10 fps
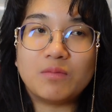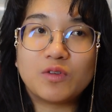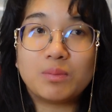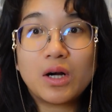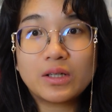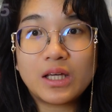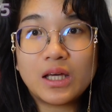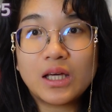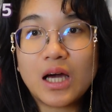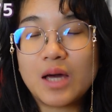For
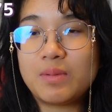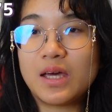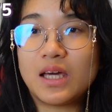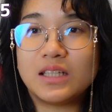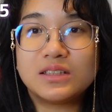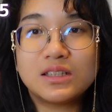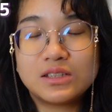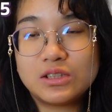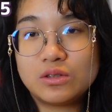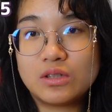parking, I paid
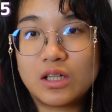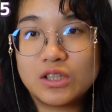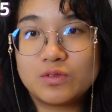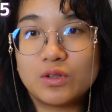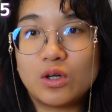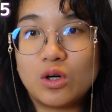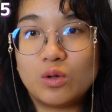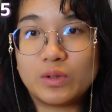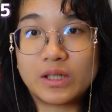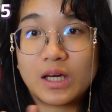$62 for the
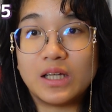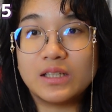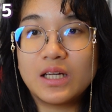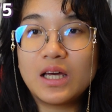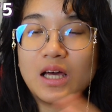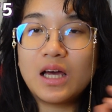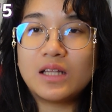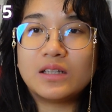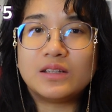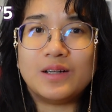whole weekend.
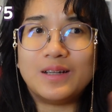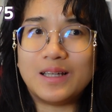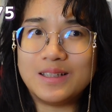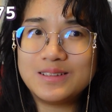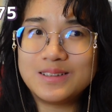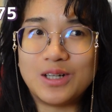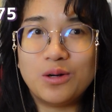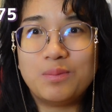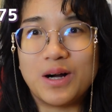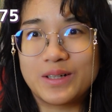There is
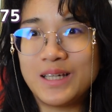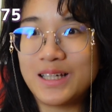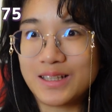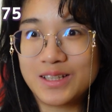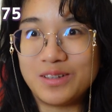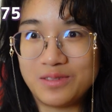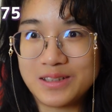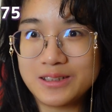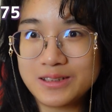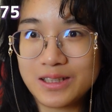no parking at the
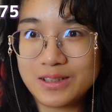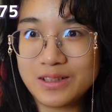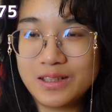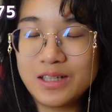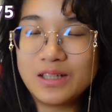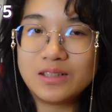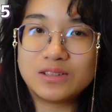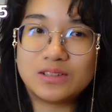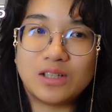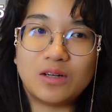convention center.
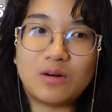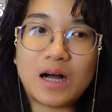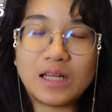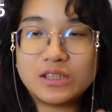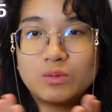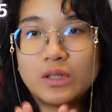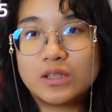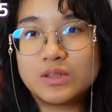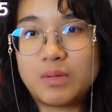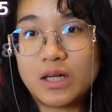So I just went
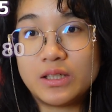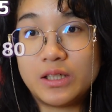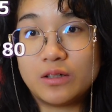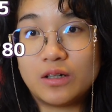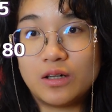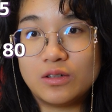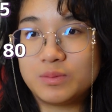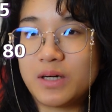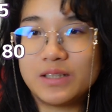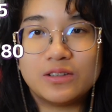on Spot Hero.
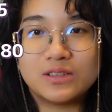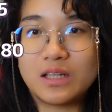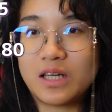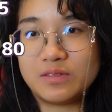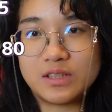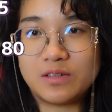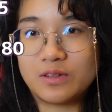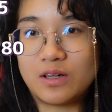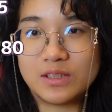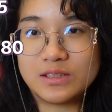Spot Hero is a
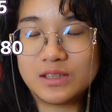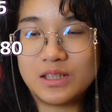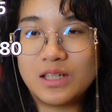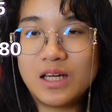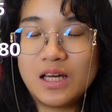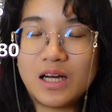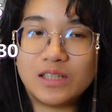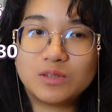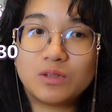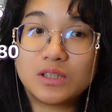lifesaver, honestly. I
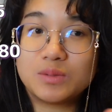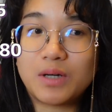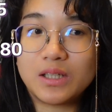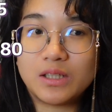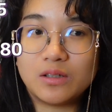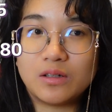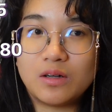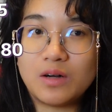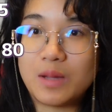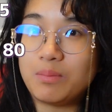just went on Spot
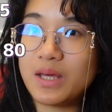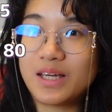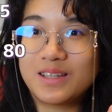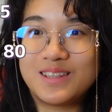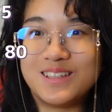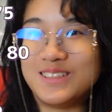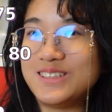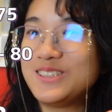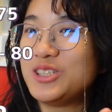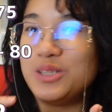Hero and picked the
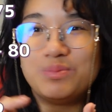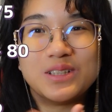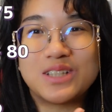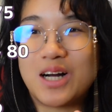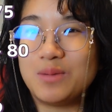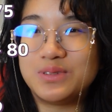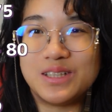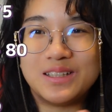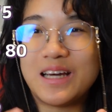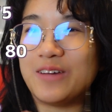cheapest
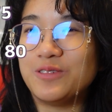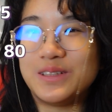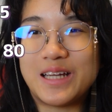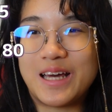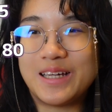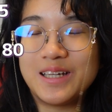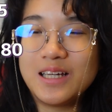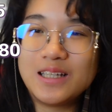option every day.